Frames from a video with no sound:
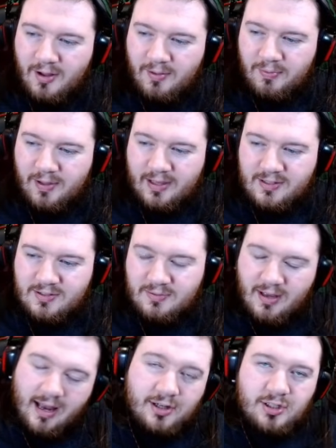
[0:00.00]
is
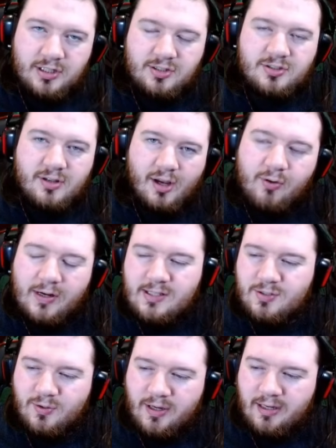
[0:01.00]
actually just a green
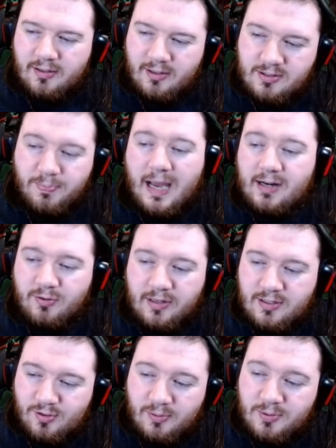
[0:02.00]
screen. It's a bad
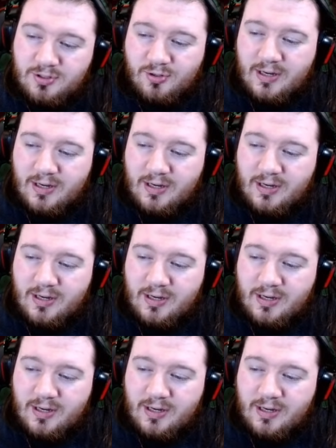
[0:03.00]
green screen, but it's a green